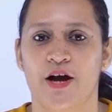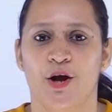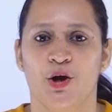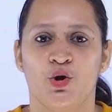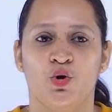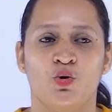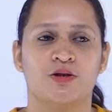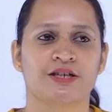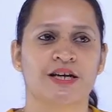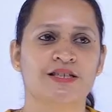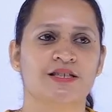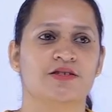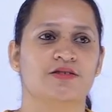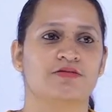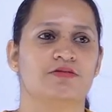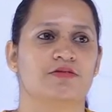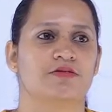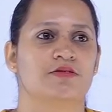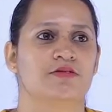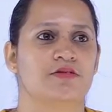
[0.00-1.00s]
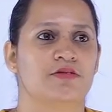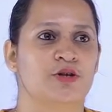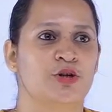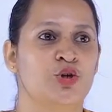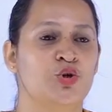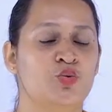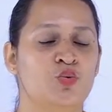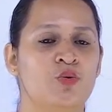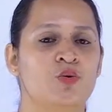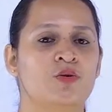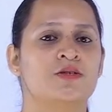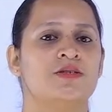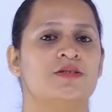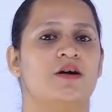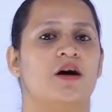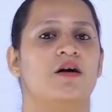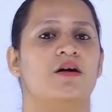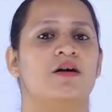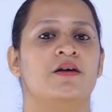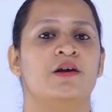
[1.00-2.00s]
You just use
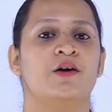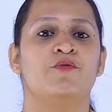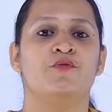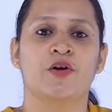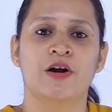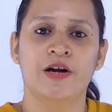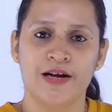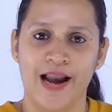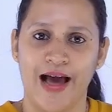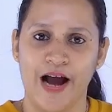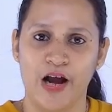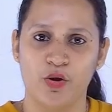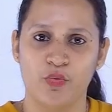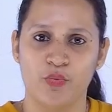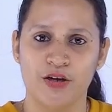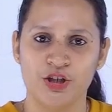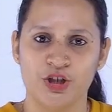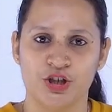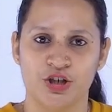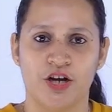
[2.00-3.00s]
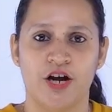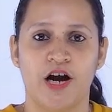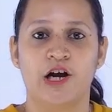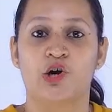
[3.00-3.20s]
different language